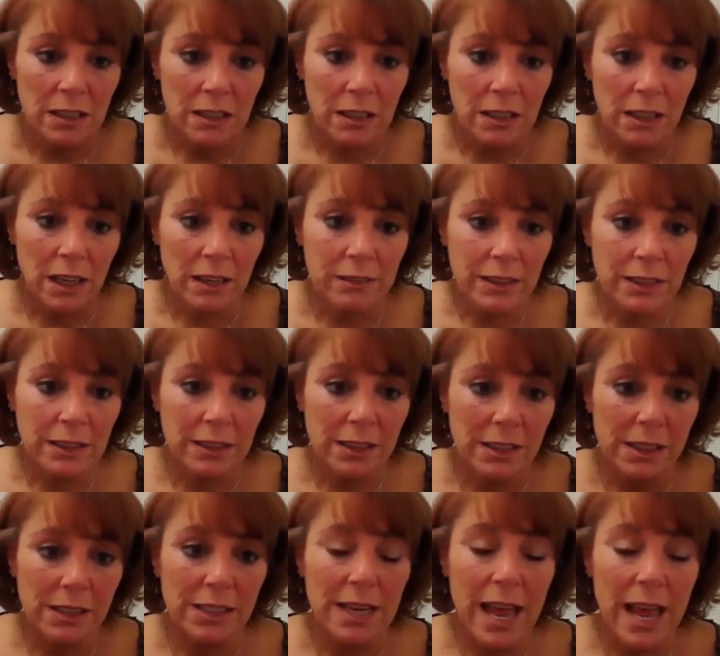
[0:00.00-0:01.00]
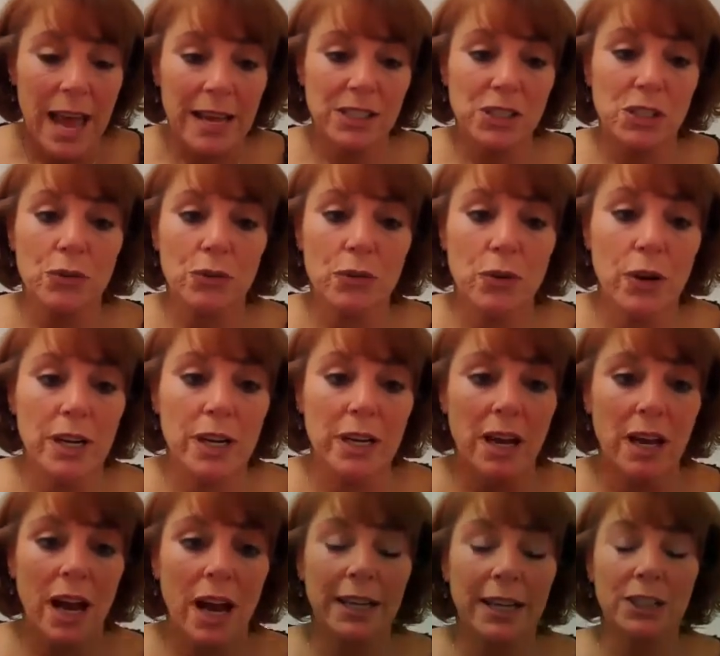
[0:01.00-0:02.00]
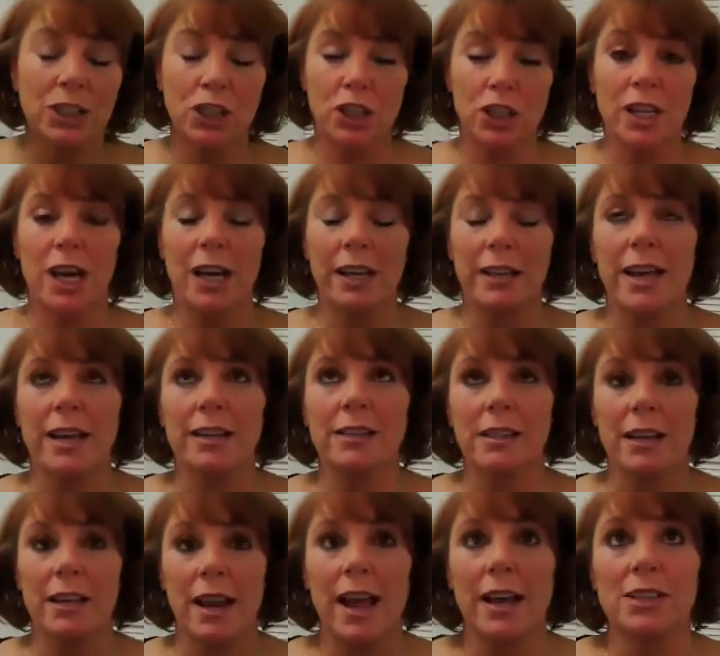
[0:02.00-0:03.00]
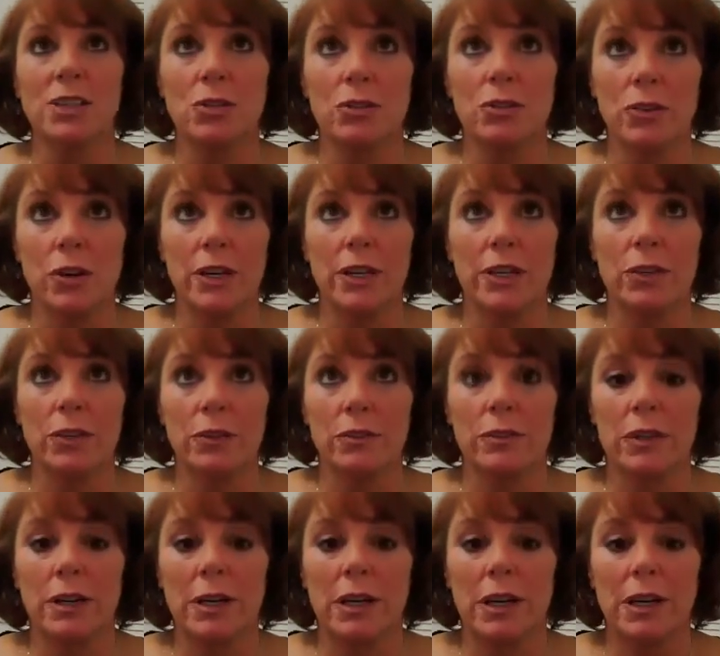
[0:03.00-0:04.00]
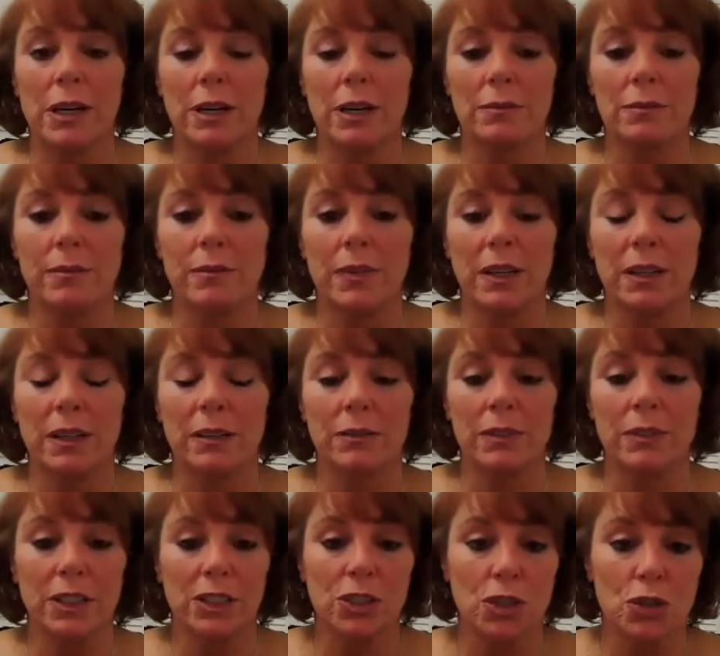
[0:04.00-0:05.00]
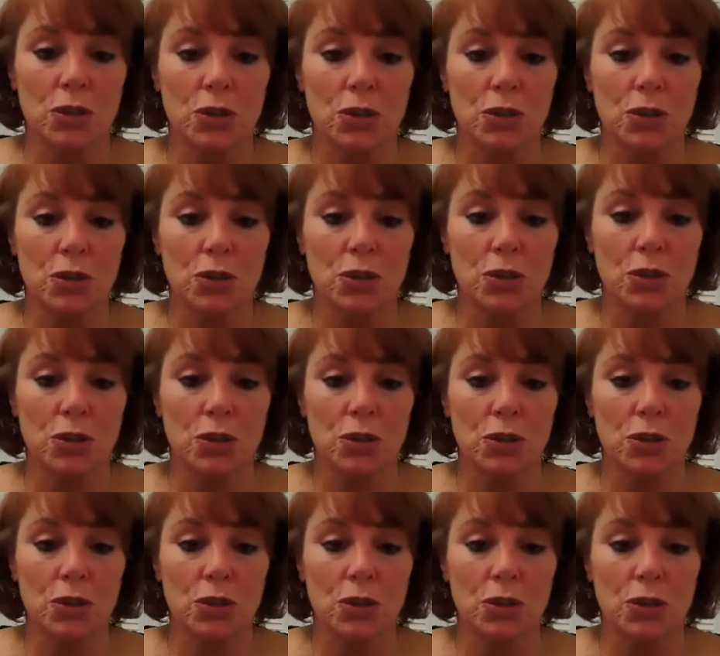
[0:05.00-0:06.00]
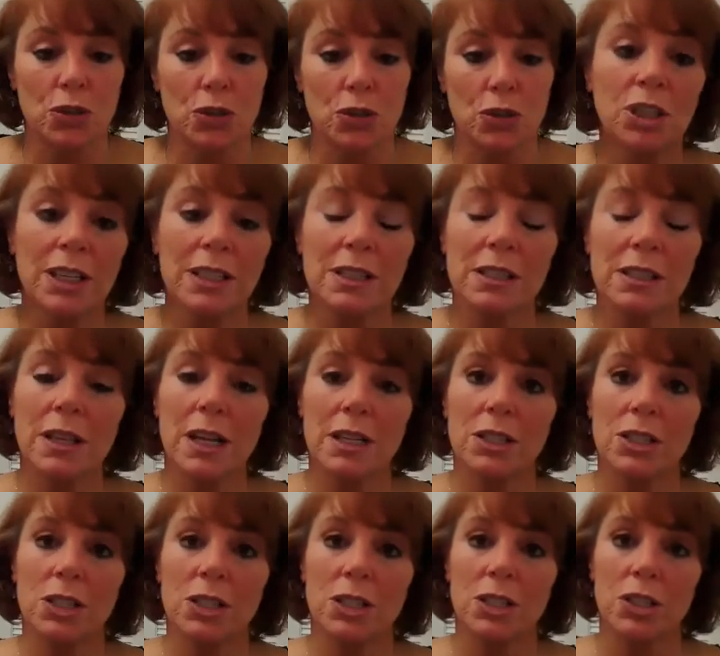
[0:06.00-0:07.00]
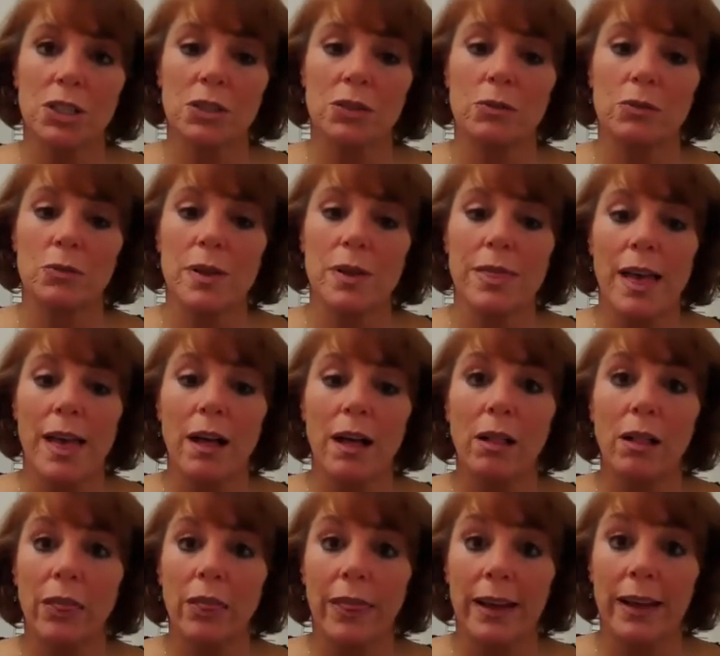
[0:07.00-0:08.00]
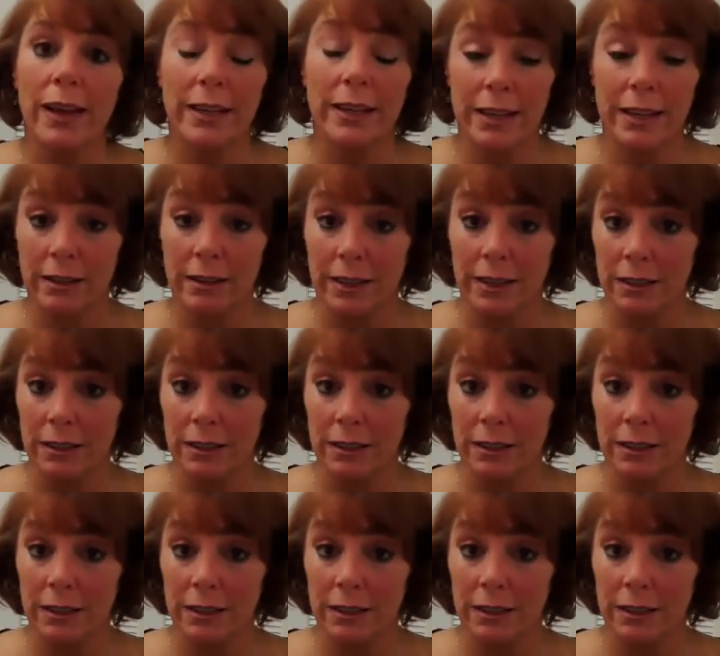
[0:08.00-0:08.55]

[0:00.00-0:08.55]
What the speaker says: I think this is an asteroid, Hygeia. Yes, an asteroid. I don't think it's a dwarf planet, which has a lot to do with health and healing.